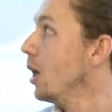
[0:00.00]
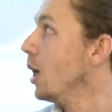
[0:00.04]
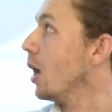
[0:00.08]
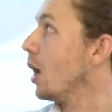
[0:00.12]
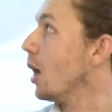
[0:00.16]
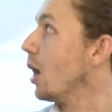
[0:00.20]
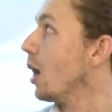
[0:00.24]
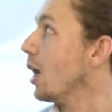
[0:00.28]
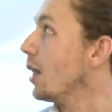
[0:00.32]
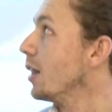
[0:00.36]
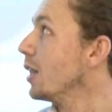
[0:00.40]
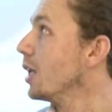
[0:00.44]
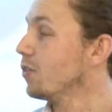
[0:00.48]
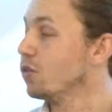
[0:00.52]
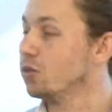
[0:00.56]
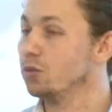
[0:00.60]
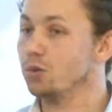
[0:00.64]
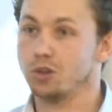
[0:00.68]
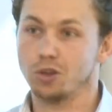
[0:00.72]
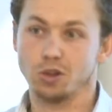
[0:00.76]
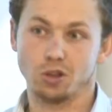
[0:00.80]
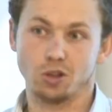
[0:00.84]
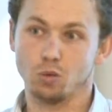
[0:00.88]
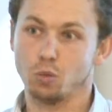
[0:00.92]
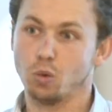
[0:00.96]
And the other
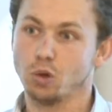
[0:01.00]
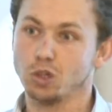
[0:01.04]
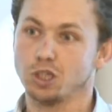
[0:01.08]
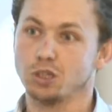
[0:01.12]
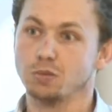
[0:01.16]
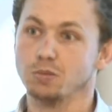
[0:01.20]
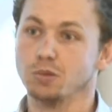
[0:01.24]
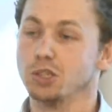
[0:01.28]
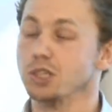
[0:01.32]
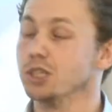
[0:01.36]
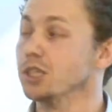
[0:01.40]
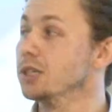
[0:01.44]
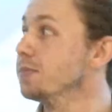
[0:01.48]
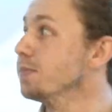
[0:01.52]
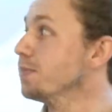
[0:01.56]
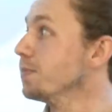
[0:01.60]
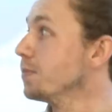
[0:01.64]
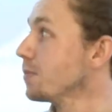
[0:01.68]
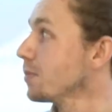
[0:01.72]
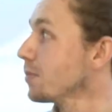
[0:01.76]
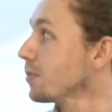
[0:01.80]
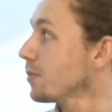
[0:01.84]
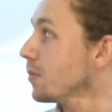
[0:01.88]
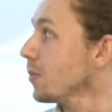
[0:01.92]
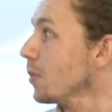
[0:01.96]
was just a washing machine.
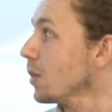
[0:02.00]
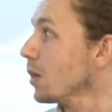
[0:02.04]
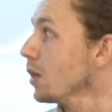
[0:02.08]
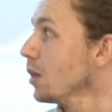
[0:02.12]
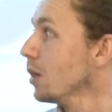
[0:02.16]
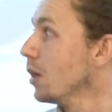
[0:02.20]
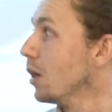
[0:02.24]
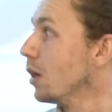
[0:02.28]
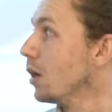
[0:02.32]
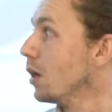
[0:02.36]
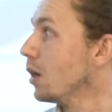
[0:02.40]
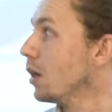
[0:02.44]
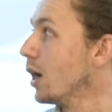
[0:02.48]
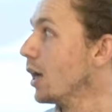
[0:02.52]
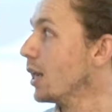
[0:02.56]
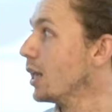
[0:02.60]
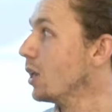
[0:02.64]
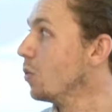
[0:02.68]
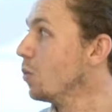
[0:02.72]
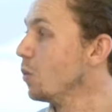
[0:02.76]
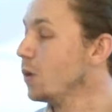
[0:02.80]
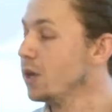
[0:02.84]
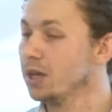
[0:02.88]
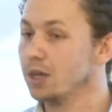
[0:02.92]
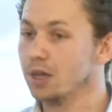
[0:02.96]
And
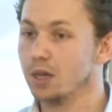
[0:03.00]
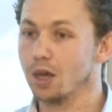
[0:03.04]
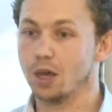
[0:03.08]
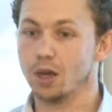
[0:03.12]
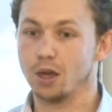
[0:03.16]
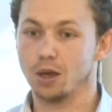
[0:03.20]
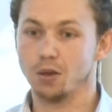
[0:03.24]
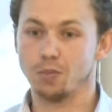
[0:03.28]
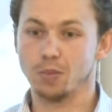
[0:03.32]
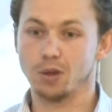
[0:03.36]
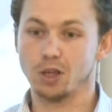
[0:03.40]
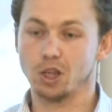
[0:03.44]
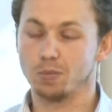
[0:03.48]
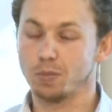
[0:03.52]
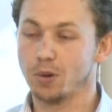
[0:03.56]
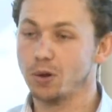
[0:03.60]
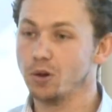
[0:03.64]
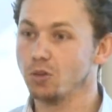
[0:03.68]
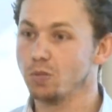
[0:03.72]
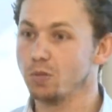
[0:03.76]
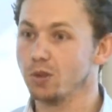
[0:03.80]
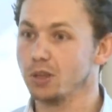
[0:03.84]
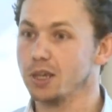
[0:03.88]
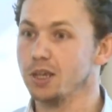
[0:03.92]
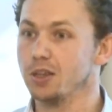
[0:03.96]
then we
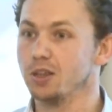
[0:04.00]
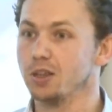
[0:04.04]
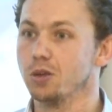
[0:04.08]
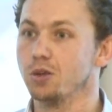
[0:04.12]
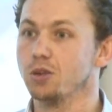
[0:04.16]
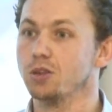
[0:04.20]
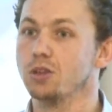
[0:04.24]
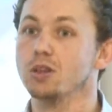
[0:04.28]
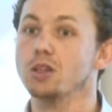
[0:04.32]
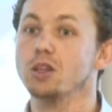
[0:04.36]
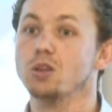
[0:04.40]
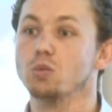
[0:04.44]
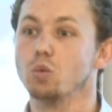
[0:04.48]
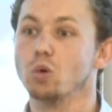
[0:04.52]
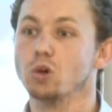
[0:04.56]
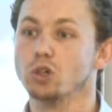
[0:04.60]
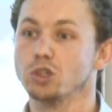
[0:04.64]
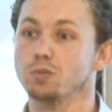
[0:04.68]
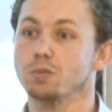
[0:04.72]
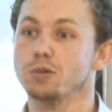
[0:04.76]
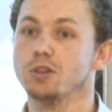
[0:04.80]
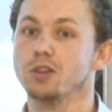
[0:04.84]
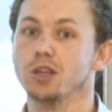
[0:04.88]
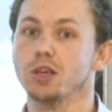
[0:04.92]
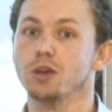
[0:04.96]
exposed mosquitoes to these
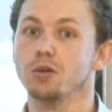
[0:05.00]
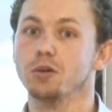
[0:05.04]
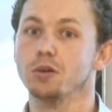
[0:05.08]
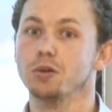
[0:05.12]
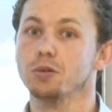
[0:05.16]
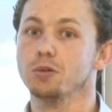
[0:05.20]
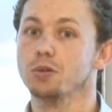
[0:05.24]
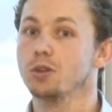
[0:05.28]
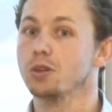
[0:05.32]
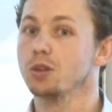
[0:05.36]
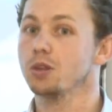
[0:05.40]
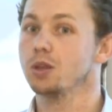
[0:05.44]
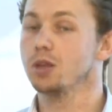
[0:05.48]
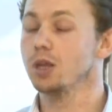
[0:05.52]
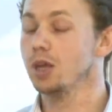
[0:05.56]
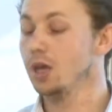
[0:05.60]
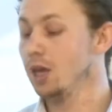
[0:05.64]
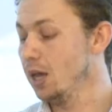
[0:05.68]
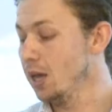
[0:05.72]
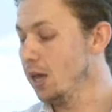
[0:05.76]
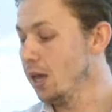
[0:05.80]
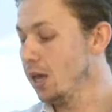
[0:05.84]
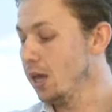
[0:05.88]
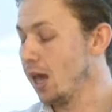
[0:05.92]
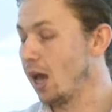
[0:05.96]
washed materials,
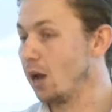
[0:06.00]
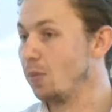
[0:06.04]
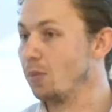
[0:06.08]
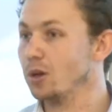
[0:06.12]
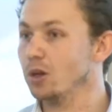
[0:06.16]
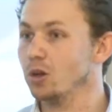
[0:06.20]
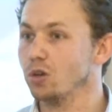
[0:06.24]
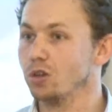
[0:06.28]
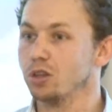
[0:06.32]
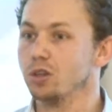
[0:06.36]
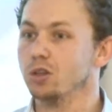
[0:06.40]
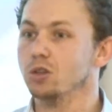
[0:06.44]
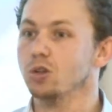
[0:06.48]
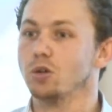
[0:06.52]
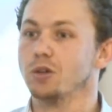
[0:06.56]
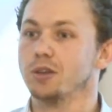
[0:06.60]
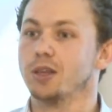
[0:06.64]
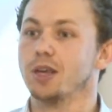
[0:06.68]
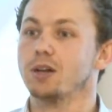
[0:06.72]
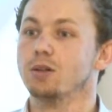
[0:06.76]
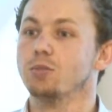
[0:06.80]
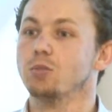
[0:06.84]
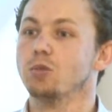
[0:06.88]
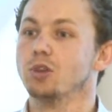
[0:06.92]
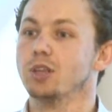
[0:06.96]
and we looked at the
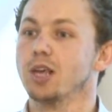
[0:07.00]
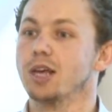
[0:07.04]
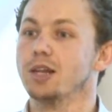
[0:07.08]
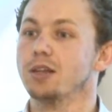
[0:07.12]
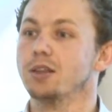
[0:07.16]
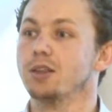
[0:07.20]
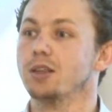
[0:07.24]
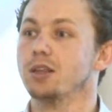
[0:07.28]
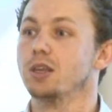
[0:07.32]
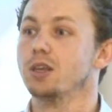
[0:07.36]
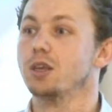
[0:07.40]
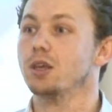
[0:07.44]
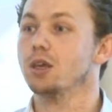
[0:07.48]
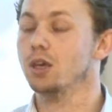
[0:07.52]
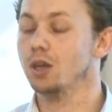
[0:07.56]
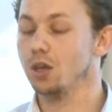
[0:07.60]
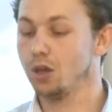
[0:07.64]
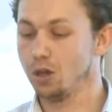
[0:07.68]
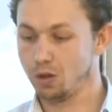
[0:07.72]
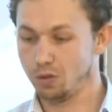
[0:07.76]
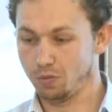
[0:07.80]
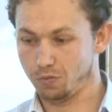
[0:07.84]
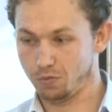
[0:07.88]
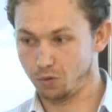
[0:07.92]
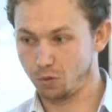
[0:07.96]
knockdown on mortality
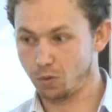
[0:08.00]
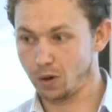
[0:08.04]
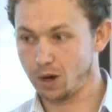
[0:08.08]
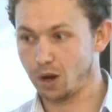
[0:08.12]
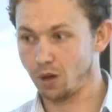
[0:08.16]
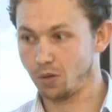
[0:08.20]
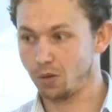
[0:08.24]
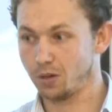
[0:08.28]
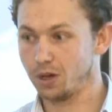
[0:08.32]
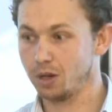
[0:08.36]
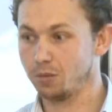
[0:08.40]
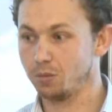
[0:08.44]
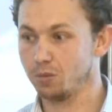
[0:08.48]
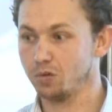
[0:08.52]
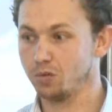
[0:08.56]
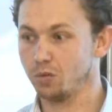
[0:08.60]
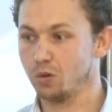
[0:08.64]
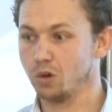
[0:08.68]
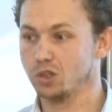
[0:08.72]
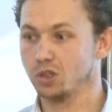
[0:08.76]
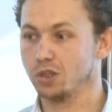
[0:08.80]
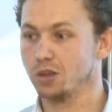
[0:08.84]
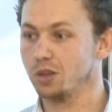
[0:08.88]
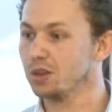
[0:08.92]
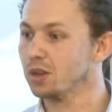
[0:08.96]
throughout the number of
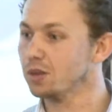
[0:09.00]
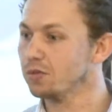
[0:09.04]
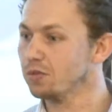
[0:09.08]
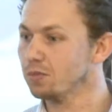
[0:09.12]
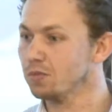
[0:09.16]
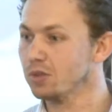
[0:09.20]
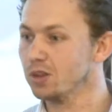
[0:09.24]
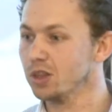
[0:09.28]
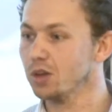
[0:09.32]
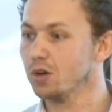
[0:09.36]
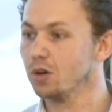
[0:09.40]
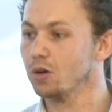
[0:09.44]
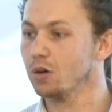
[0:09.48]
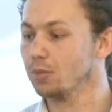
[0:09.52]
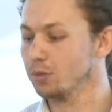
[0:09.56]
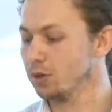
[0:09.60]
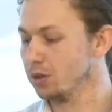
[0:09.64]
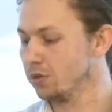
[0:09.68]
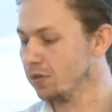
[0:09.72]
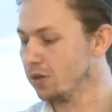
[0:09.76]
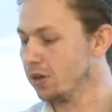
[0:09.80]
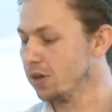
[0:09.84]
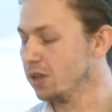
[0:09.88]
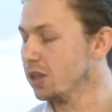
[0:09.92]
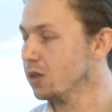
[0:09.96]
washes, so from 0 up to
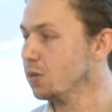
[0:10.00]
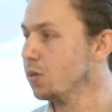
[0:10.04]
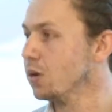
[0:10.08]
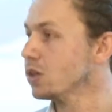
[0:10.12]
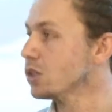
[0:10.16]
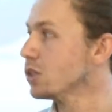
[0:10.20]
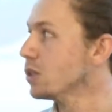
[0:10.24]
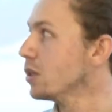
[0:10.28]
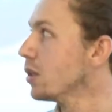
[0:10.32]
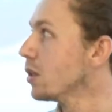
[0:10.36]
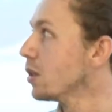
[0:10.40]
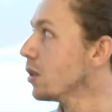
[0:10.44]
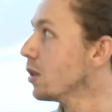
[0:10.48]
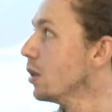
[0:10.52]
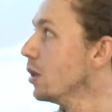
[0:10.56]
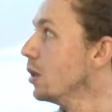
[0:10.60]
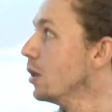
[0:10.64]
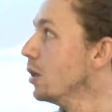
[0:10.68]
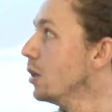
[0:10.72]
30 washes.